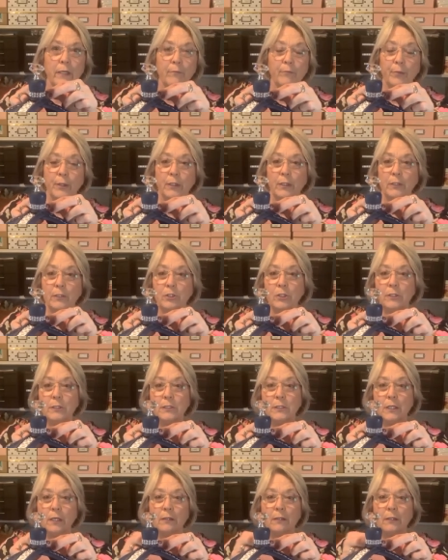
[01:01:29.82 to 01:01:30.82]
We can put
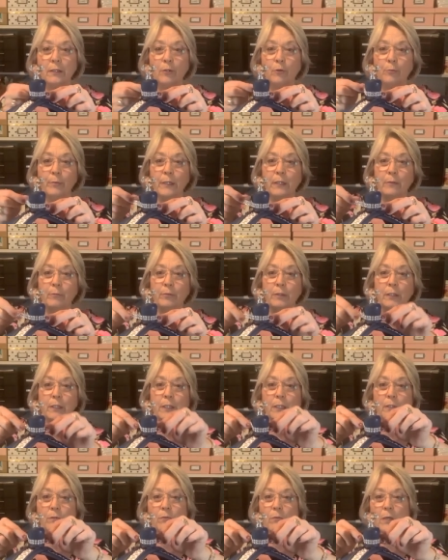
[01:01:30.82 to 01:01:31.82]
just a little bit of
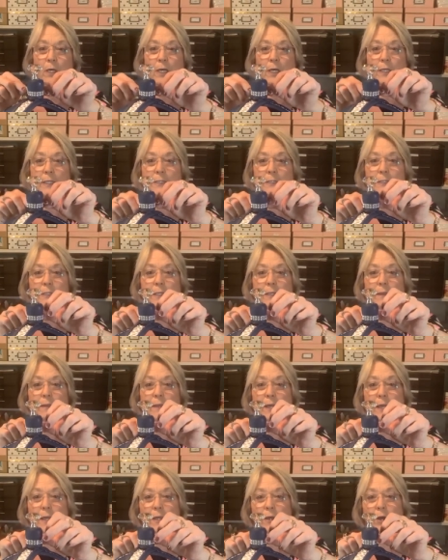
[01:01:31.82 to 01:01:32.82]
bling right
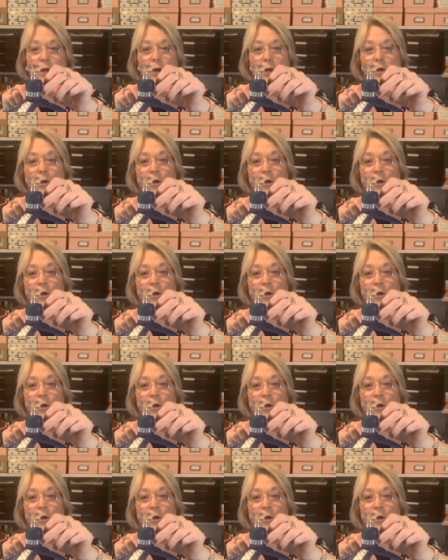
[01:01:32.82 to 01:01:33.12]
there.